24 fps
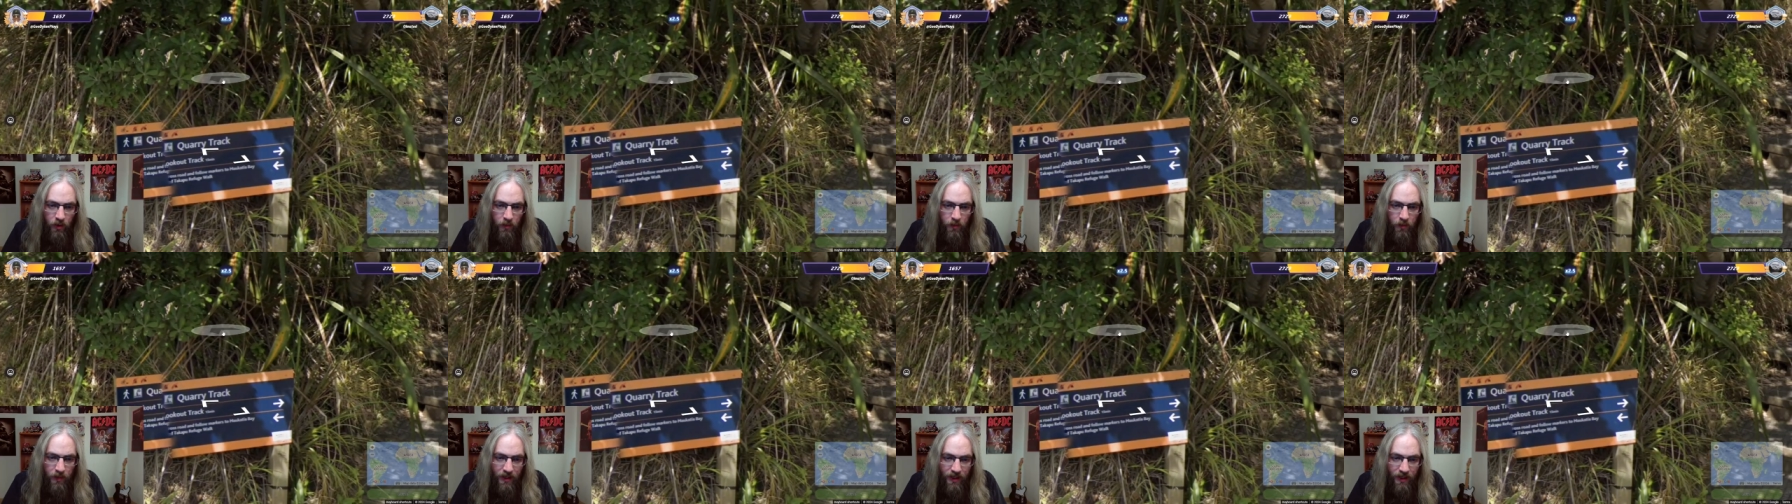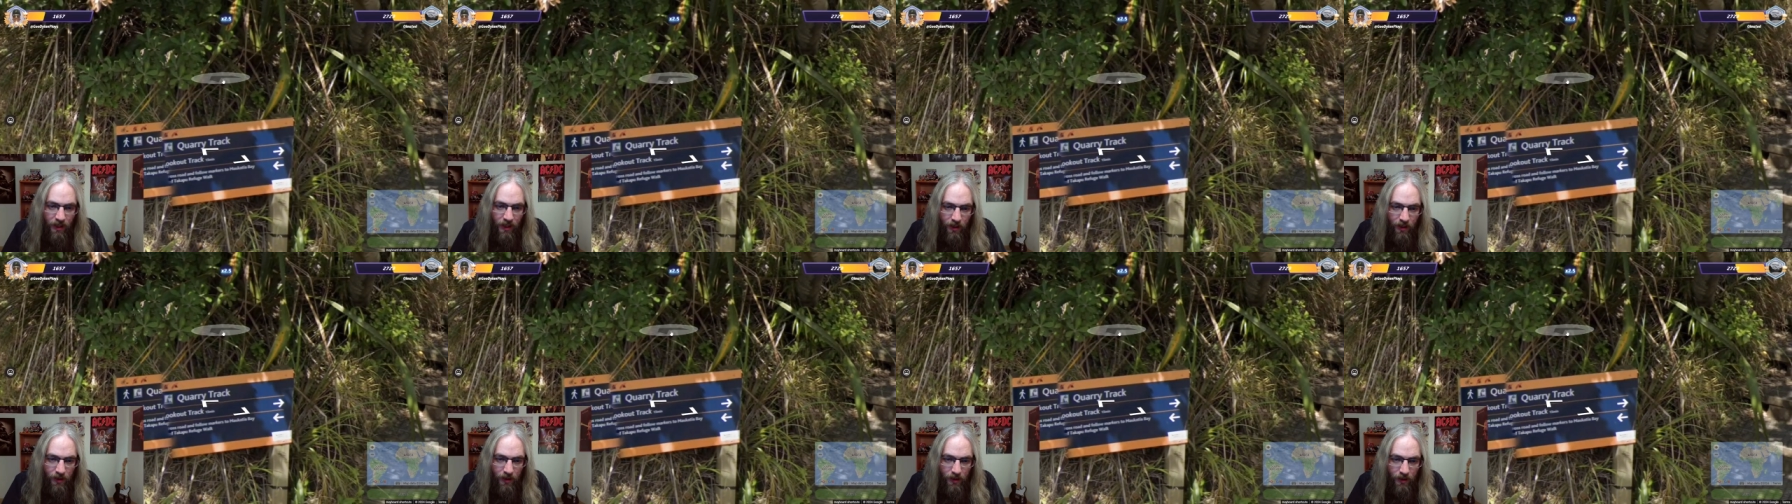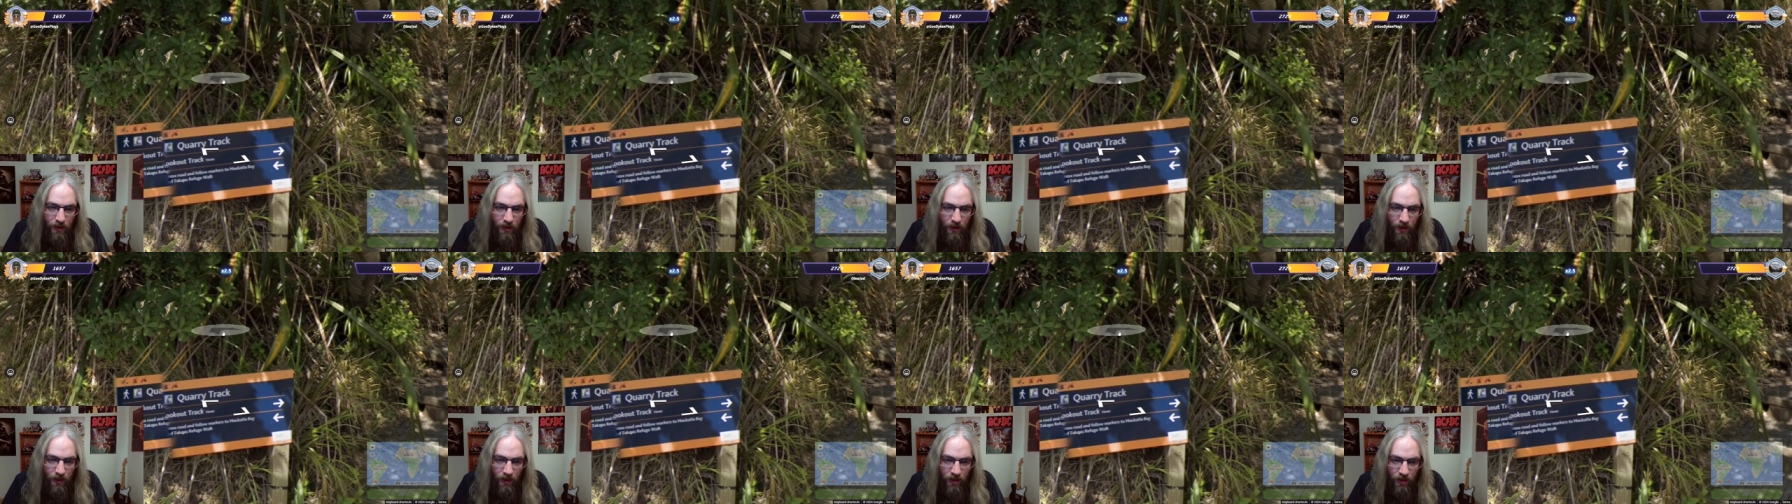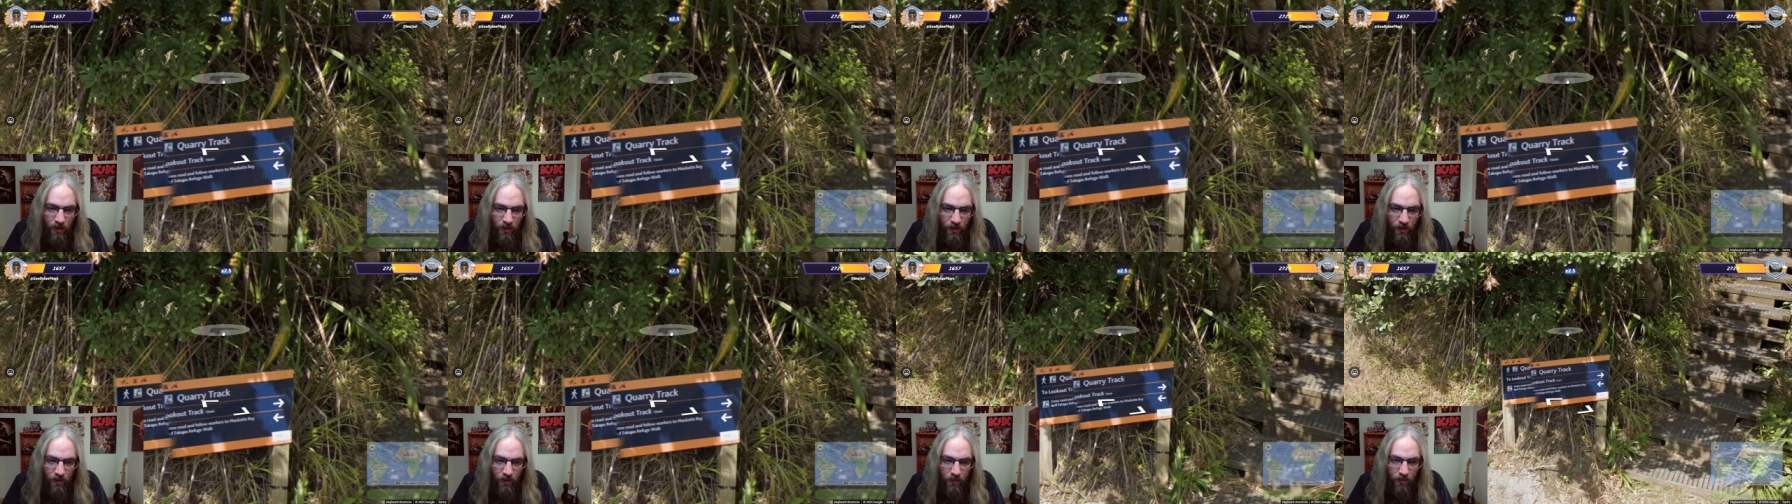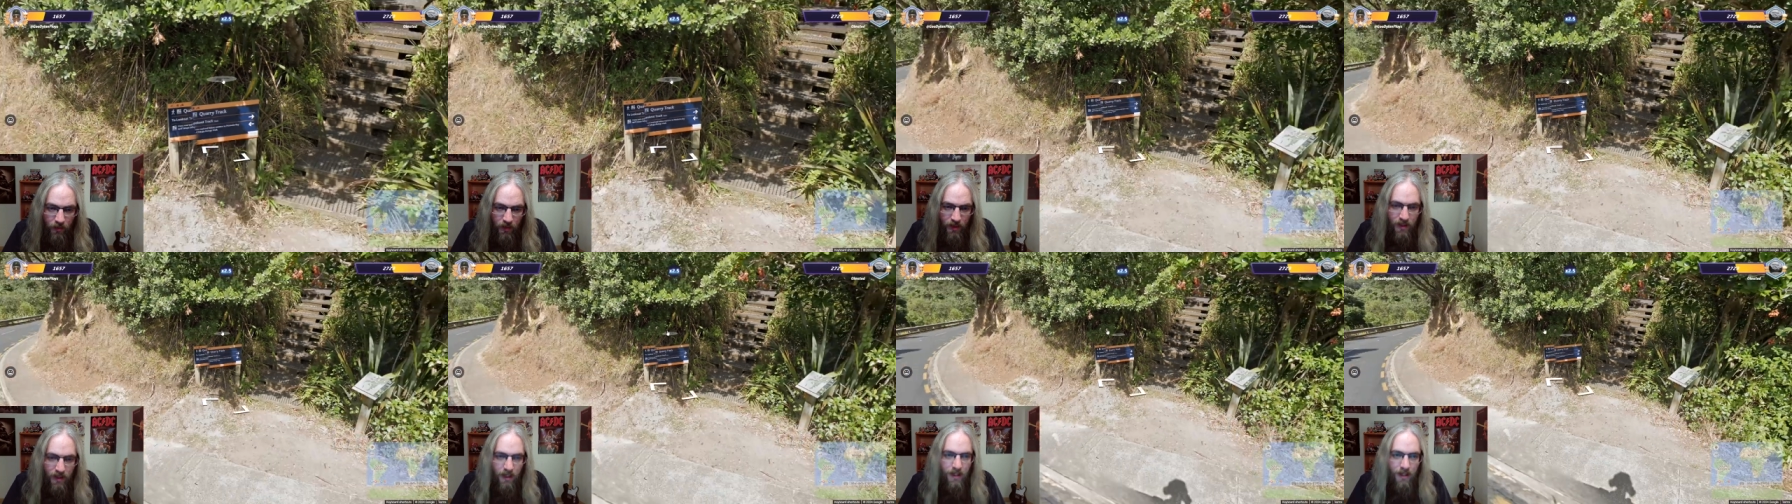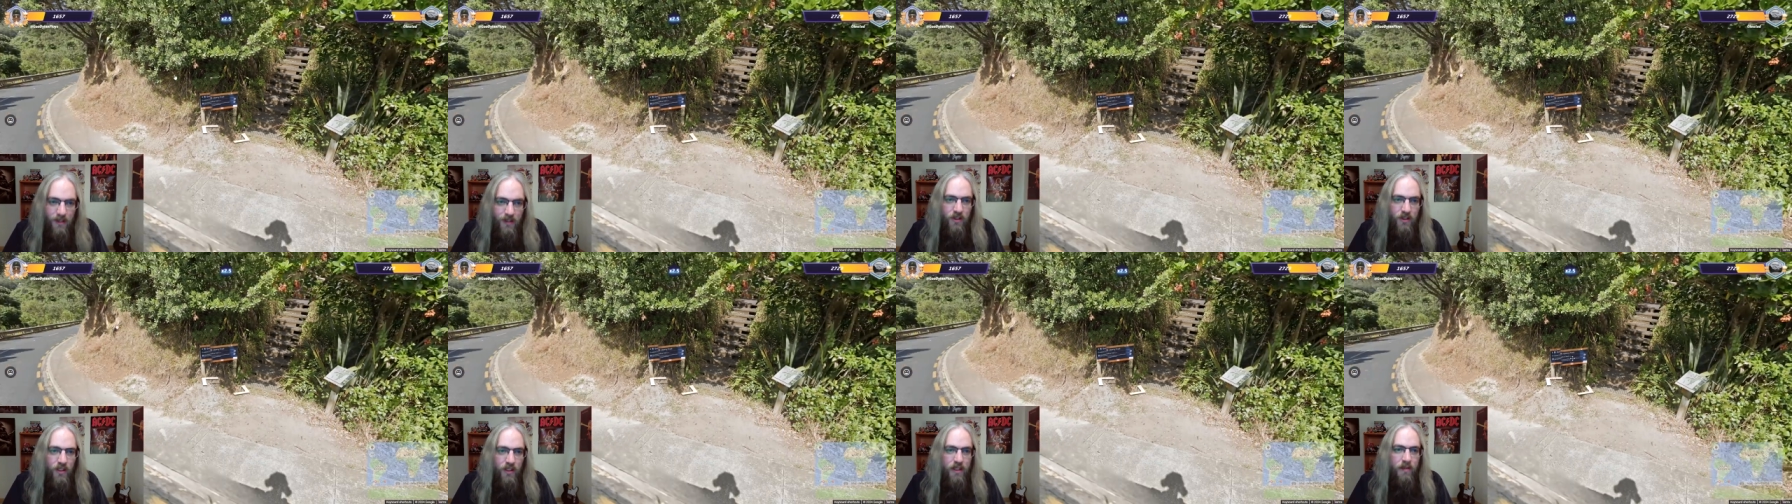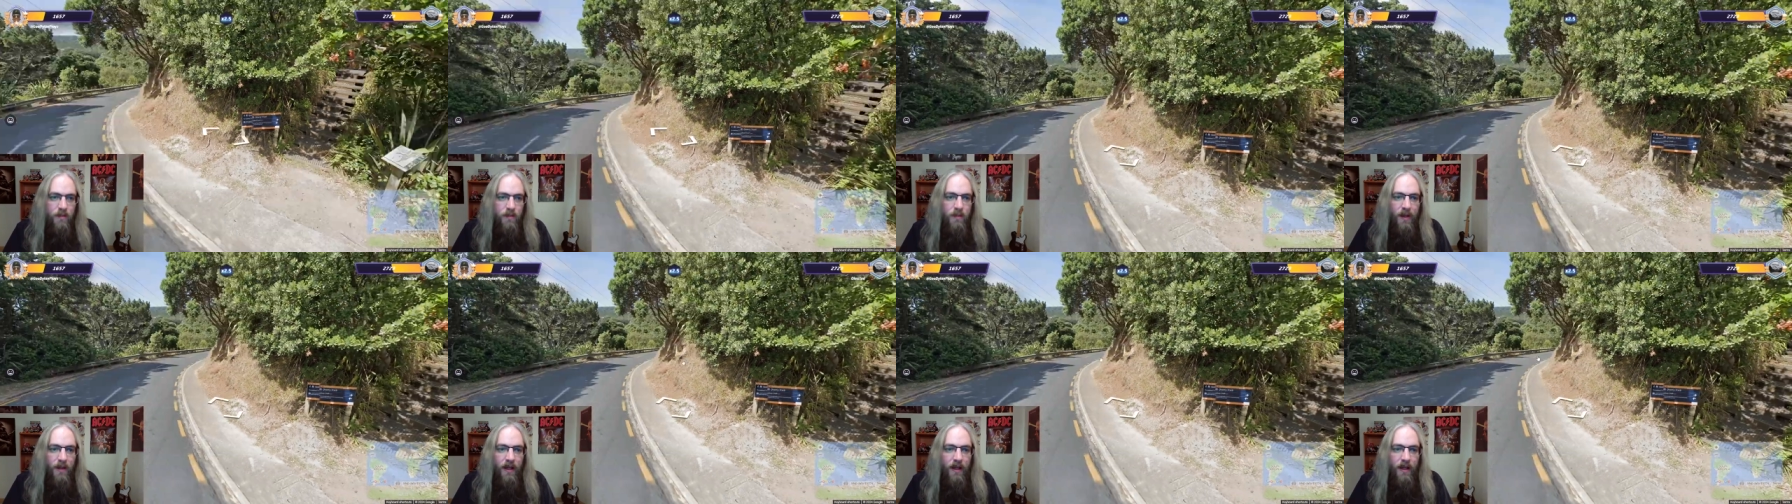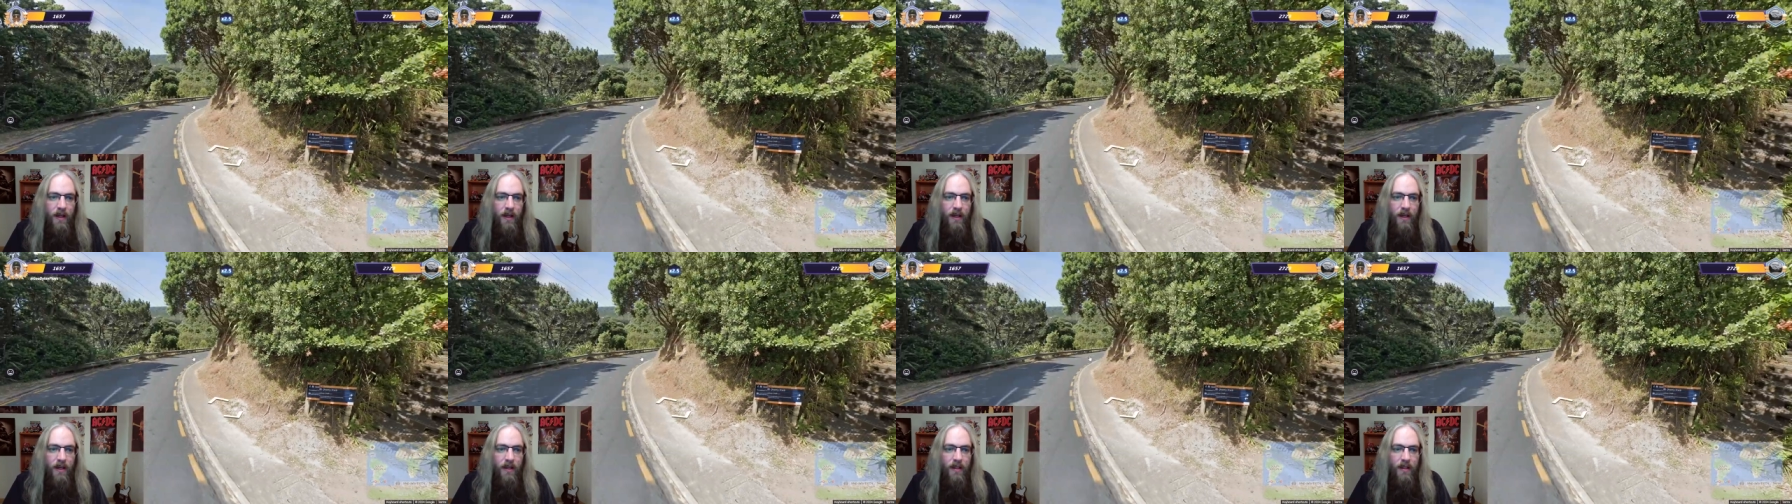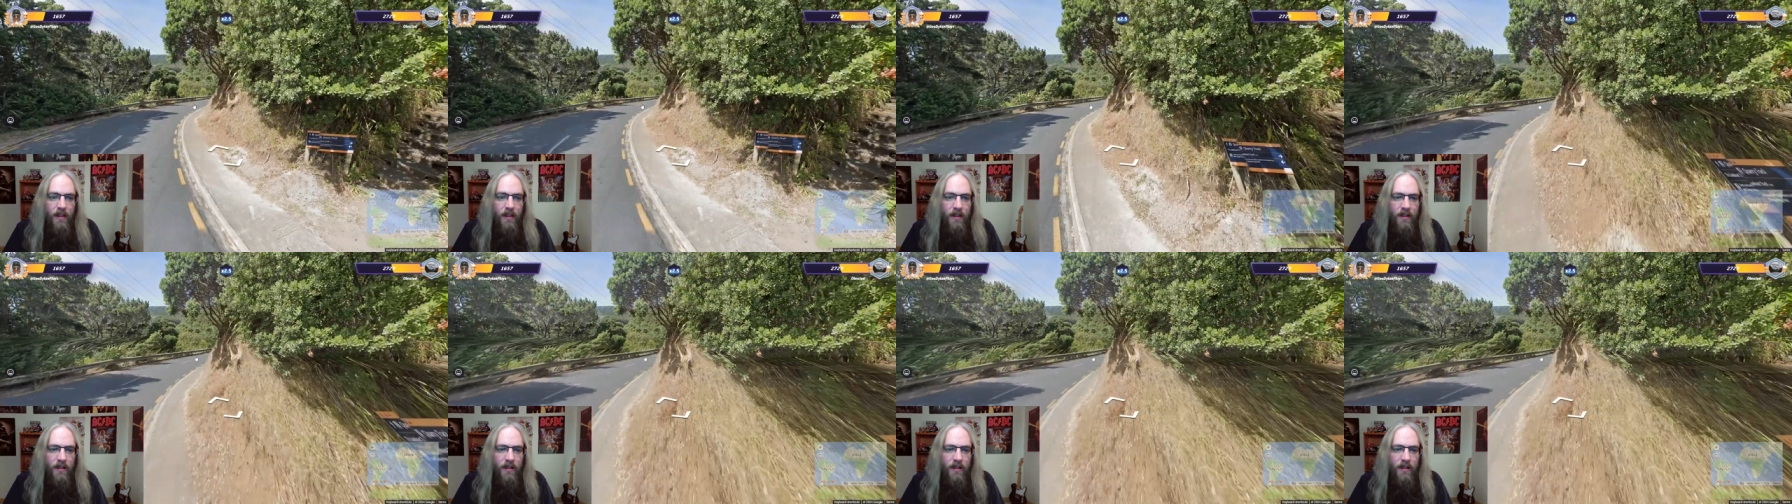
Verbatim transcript: McCall Makashia Bay.